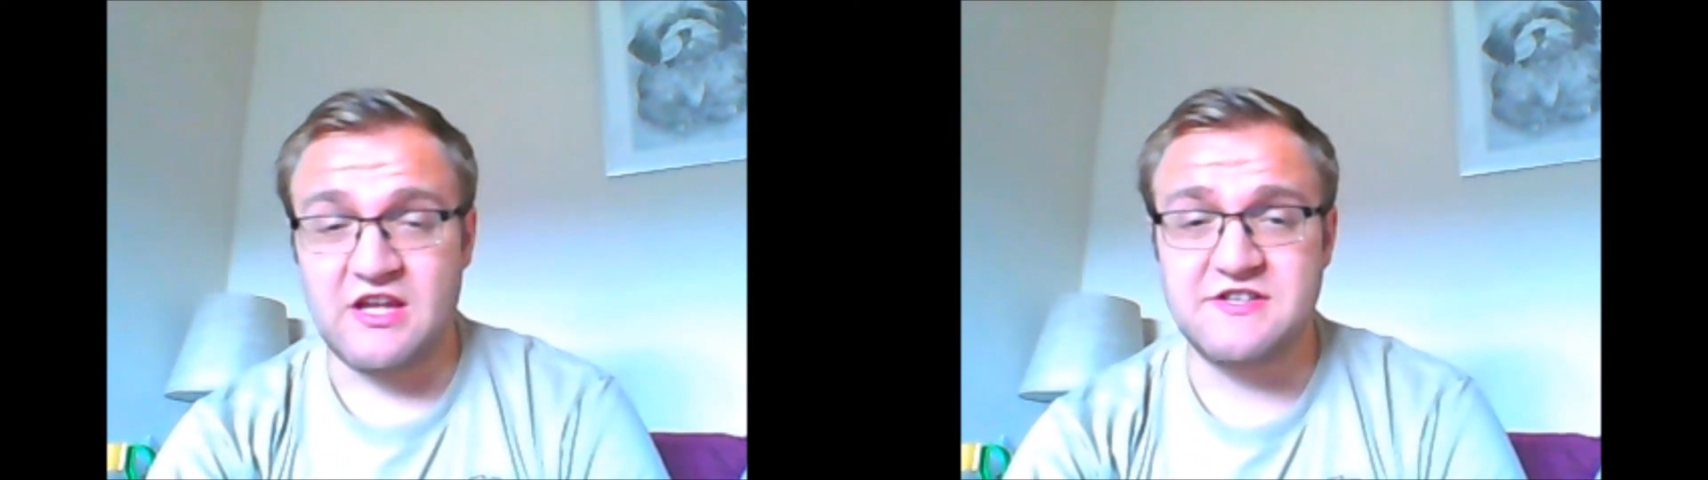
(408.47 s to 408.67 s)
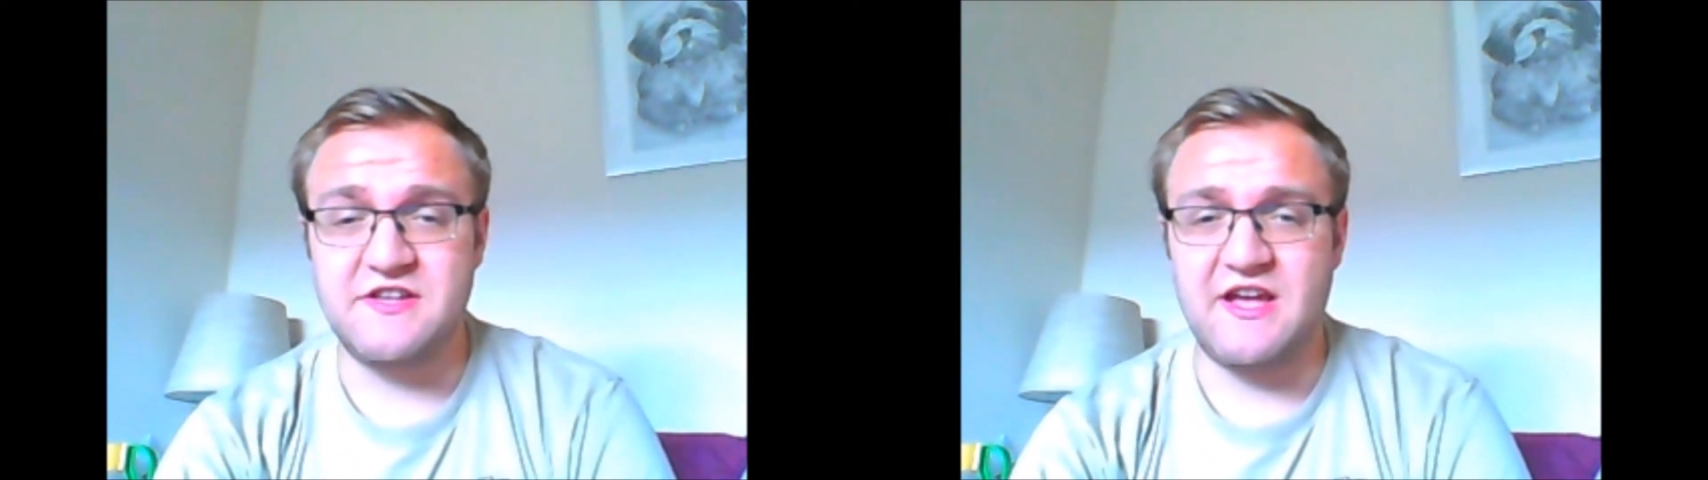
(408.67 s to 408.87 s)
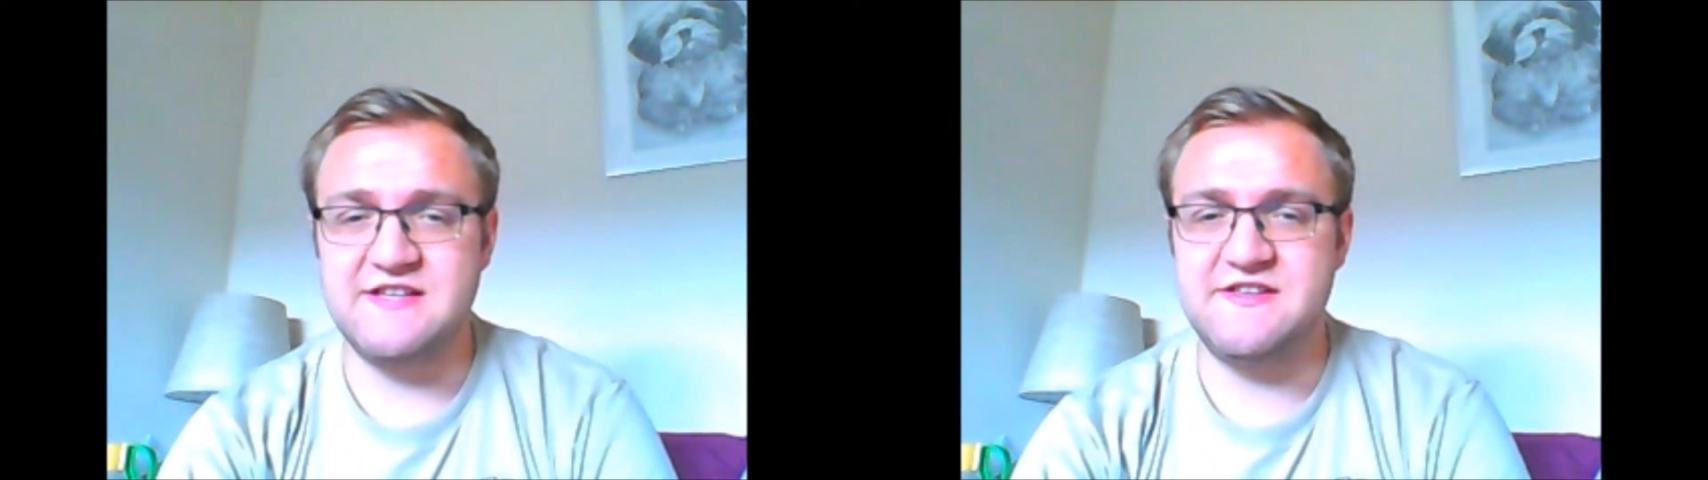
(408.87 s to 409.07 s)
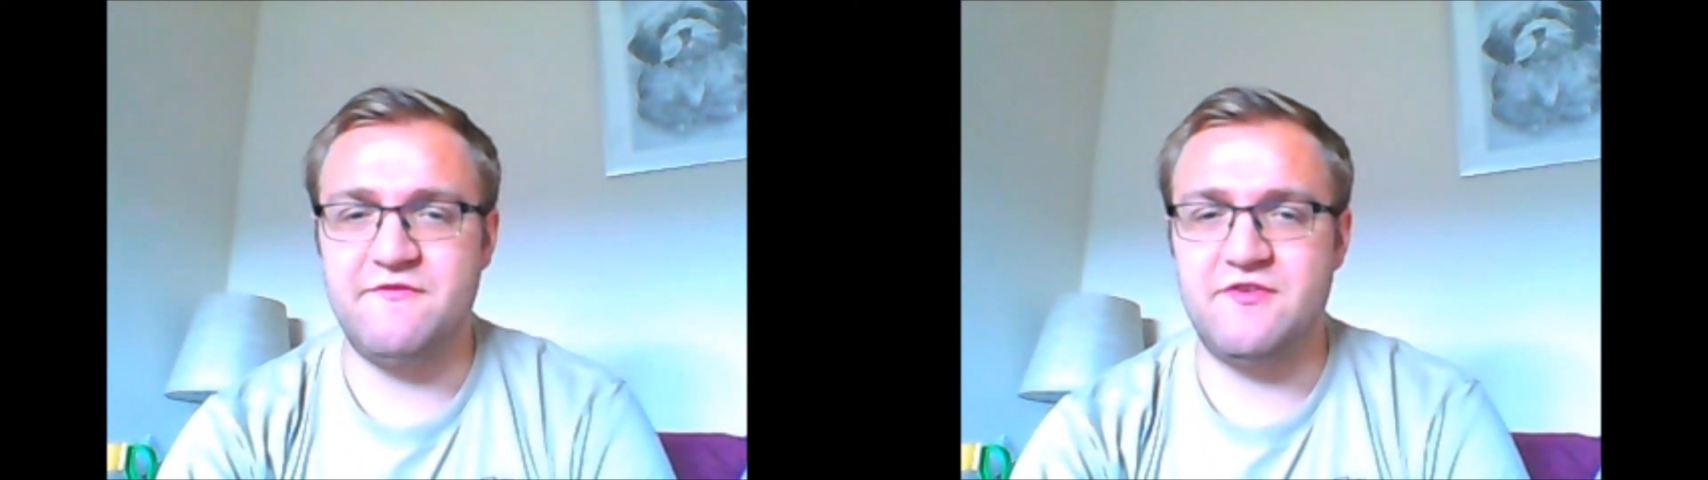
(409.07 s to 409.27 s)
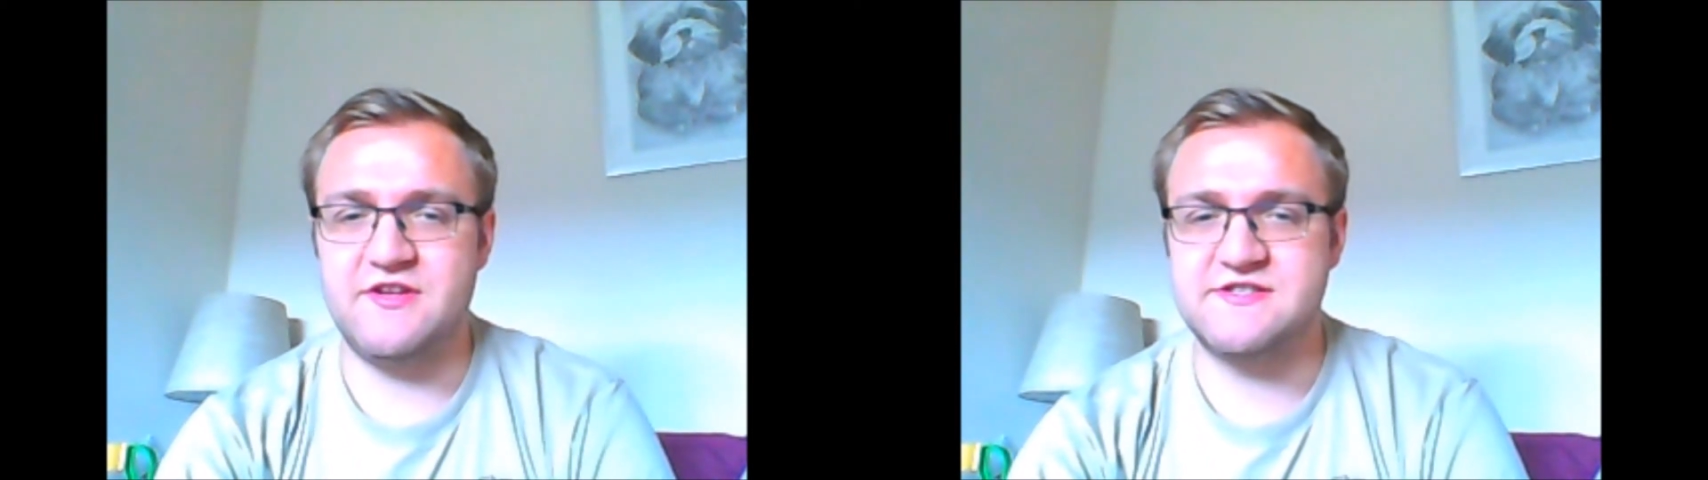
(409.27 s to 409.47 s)
So that is it
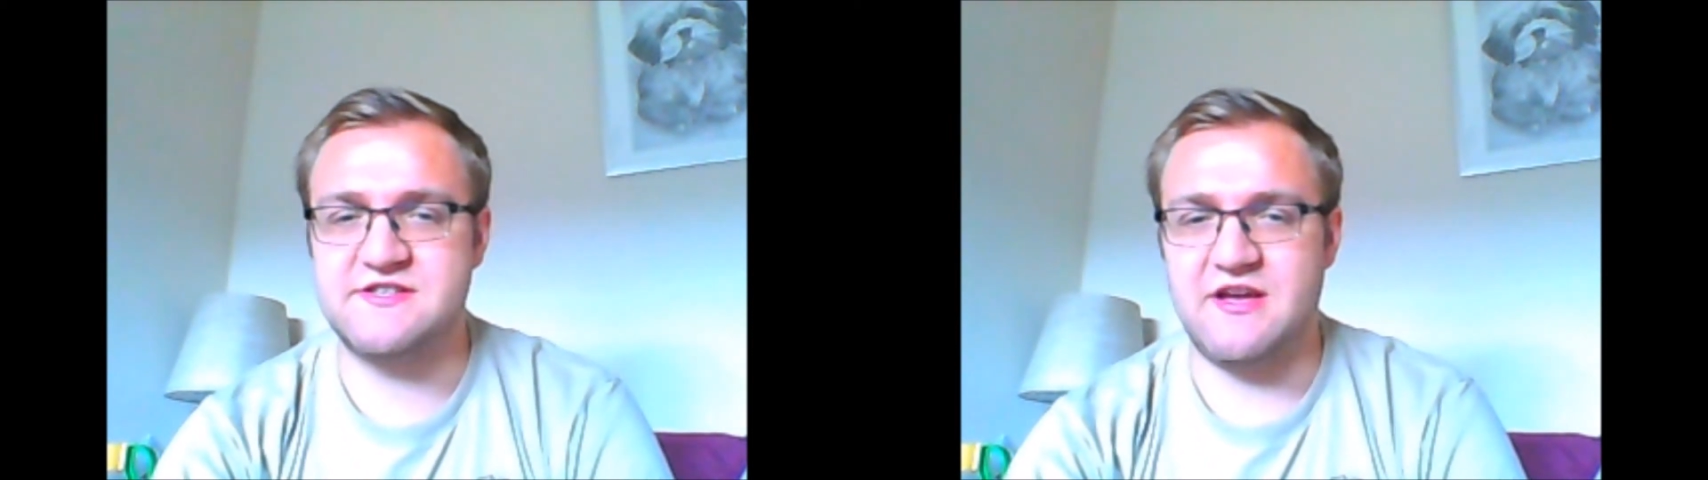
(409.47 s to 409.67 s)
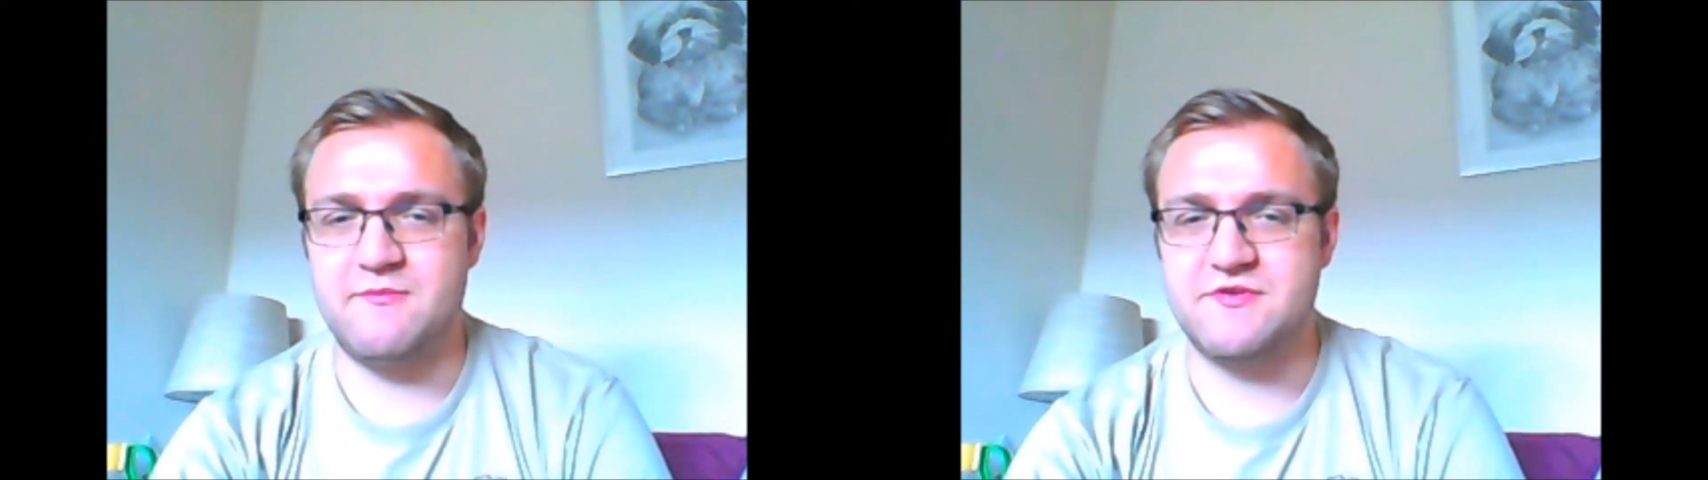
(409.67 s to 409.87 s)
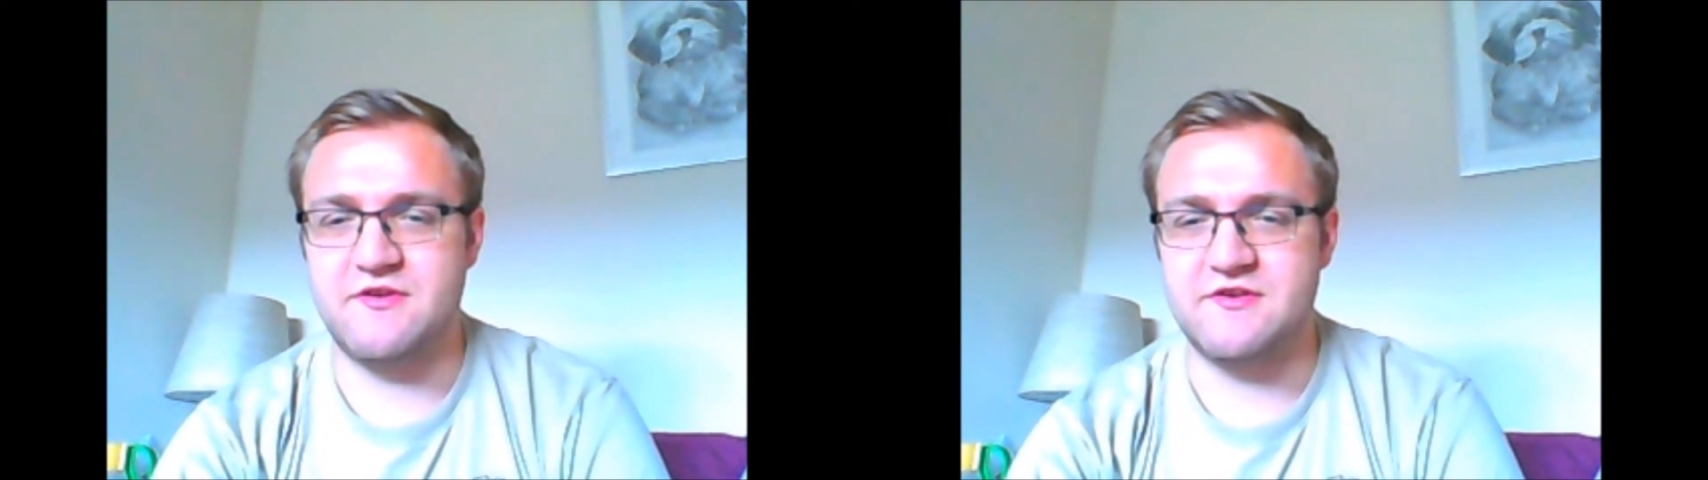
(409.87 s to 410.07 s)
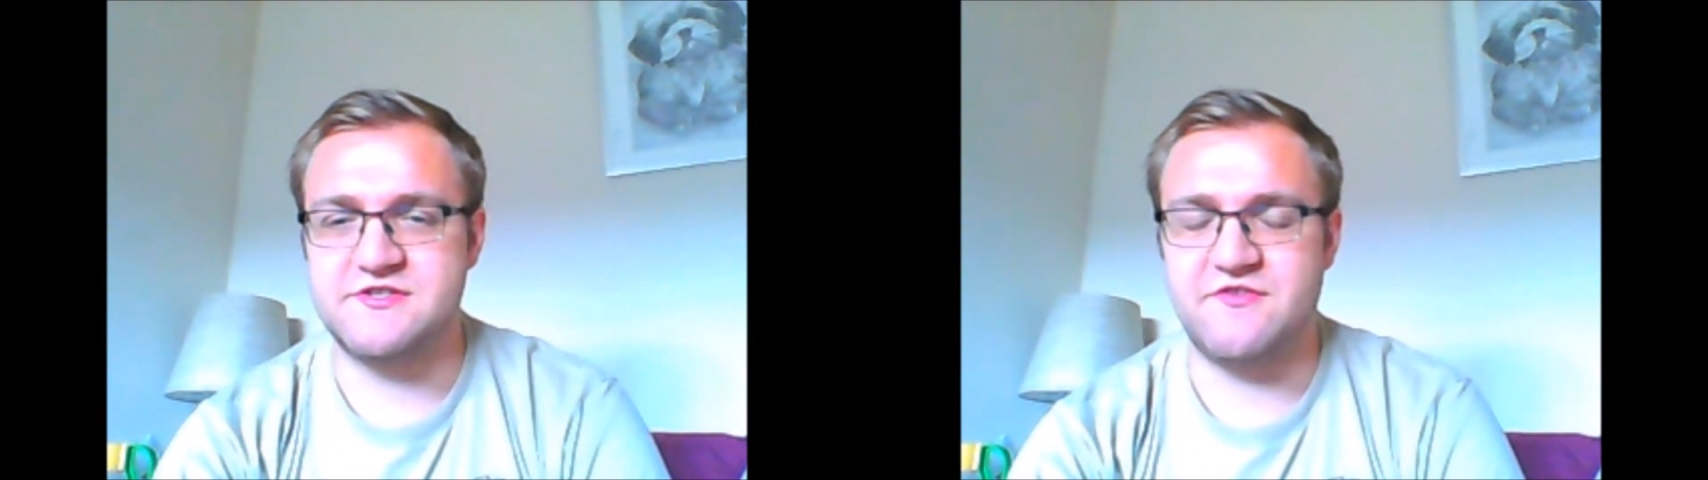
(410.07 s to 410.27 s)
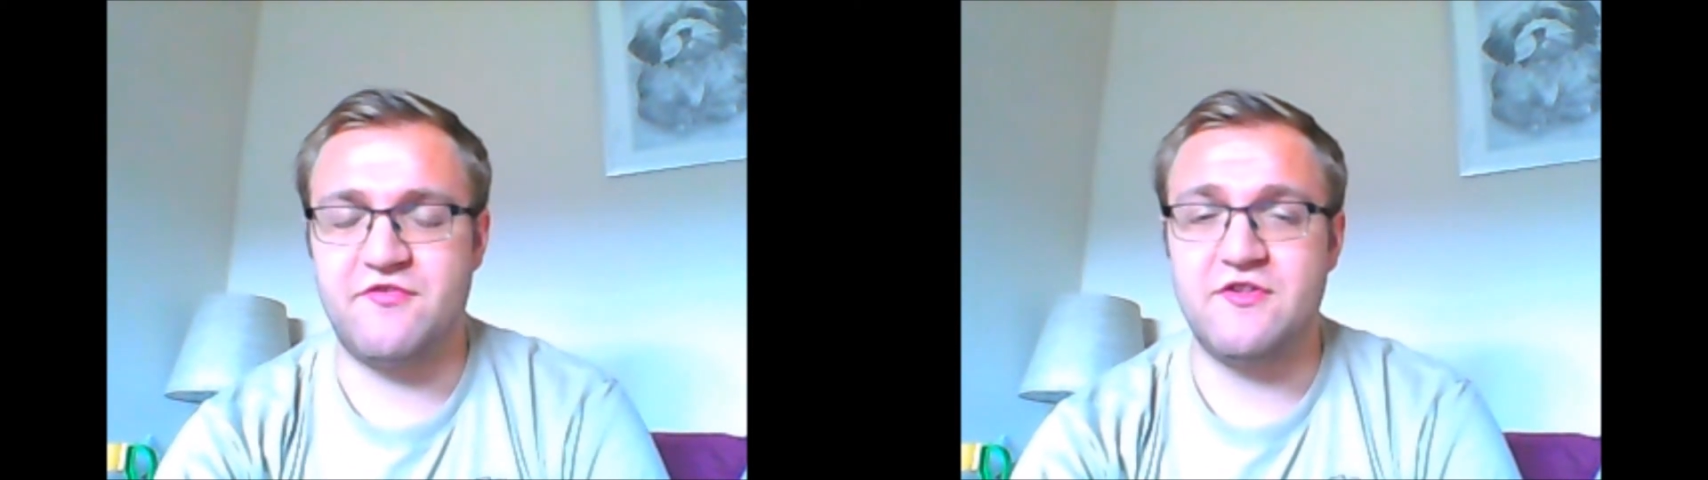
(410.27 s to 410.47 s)

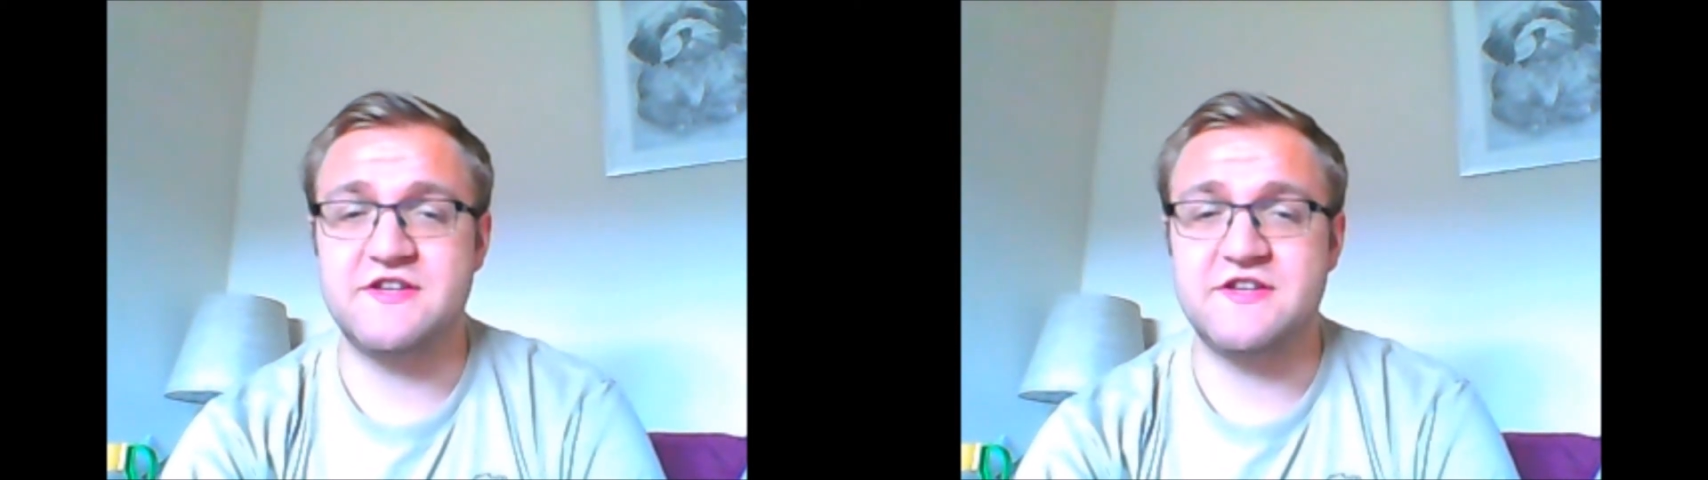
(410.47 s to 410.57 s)
for